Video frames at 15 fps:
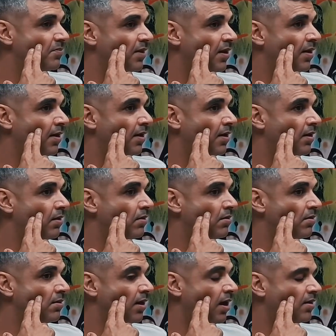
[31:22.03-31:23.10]

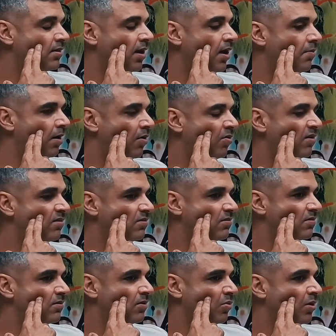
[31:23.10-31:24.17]
And that time
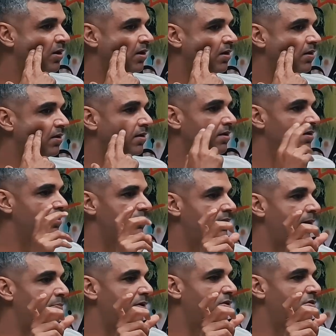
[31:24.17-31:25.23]

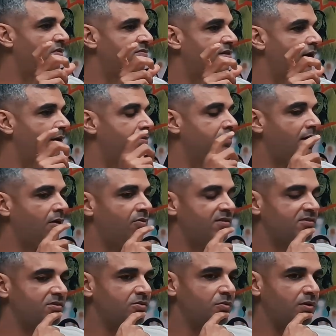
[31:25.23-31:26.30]
that period of time, I
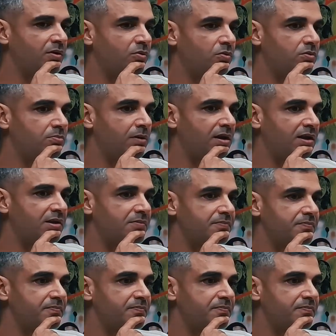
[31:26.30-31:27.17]
was doing good money.